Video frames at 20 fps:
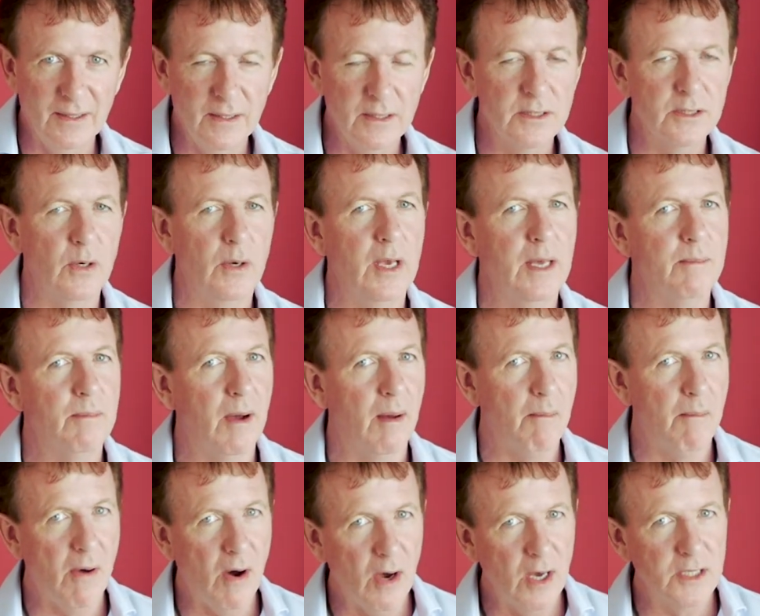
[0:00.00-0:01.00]
So in my
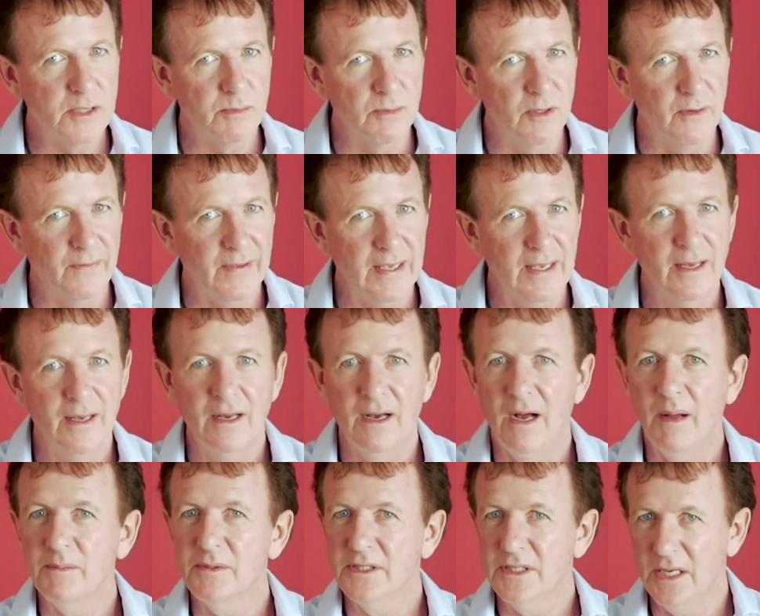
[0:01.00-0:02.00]
mind movie,
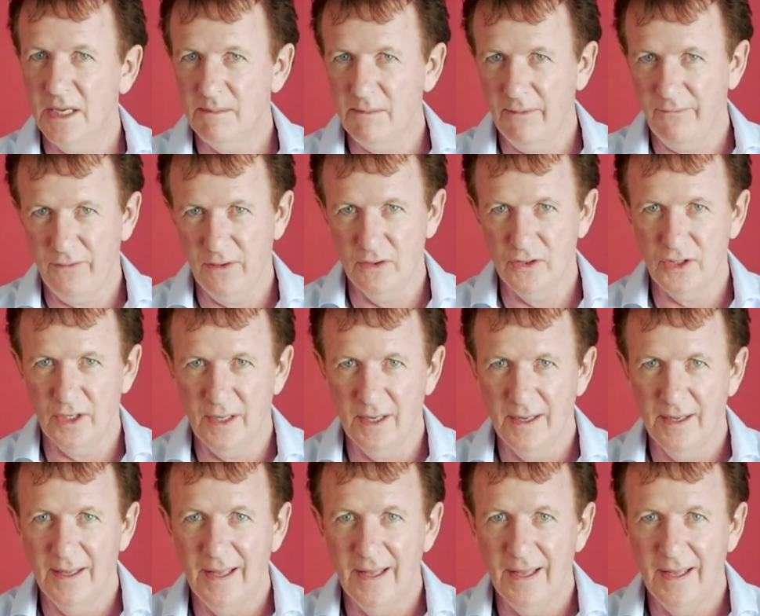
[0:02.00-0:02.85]
I'm seeing my future.